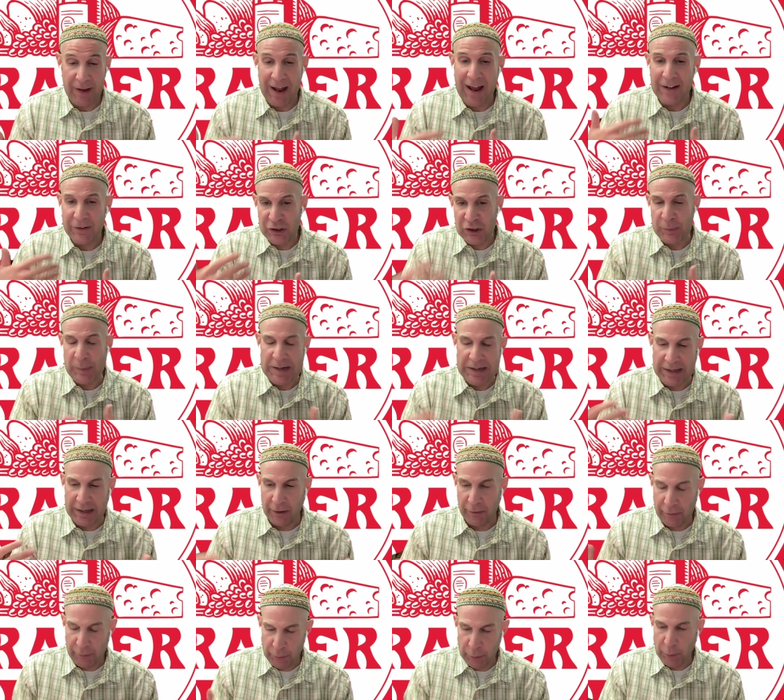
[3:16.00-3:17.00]
God
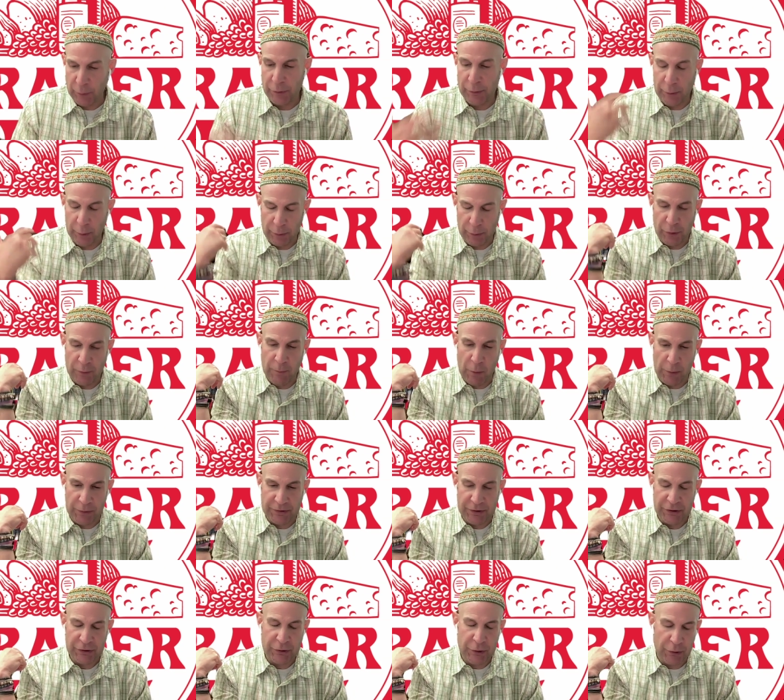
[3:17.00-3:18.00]
speaking through
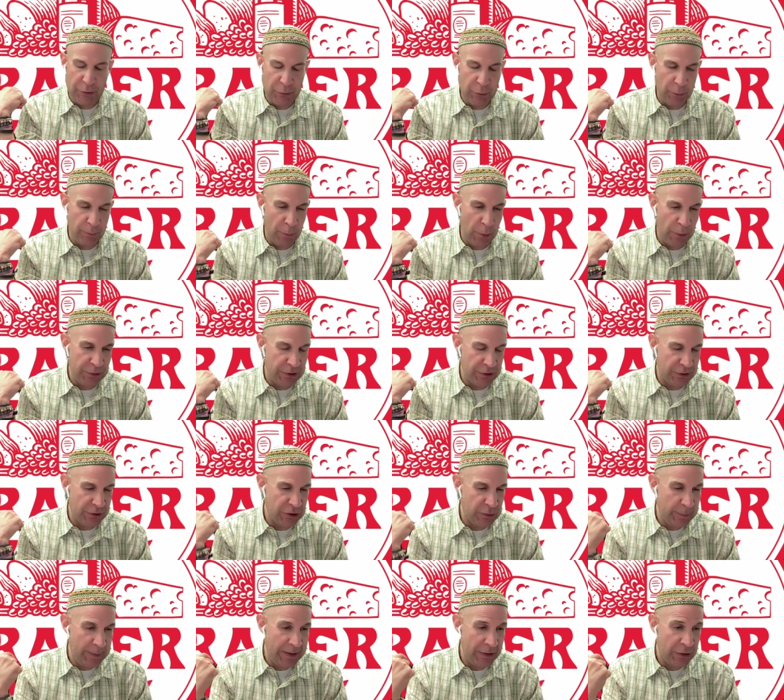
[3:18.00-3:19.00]
Moses'
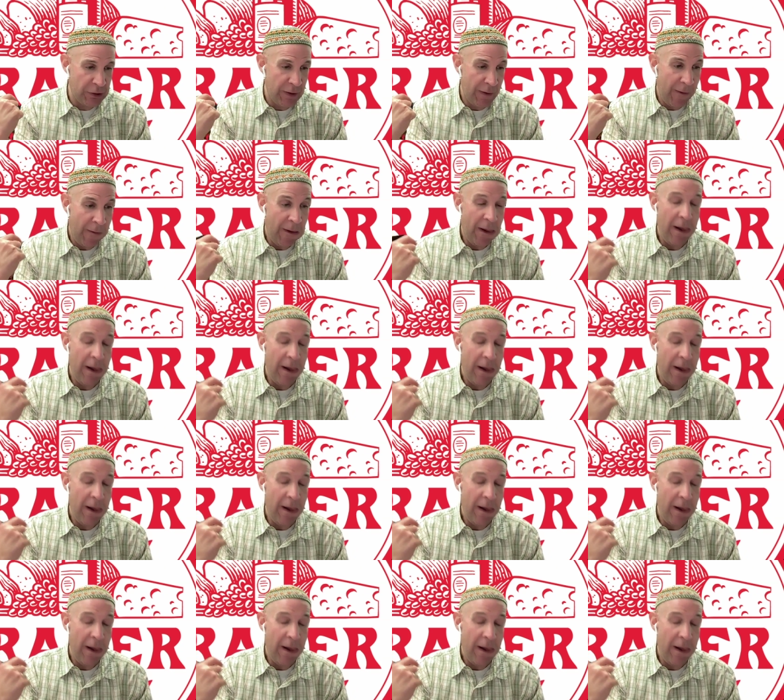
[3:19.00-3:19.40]
speech,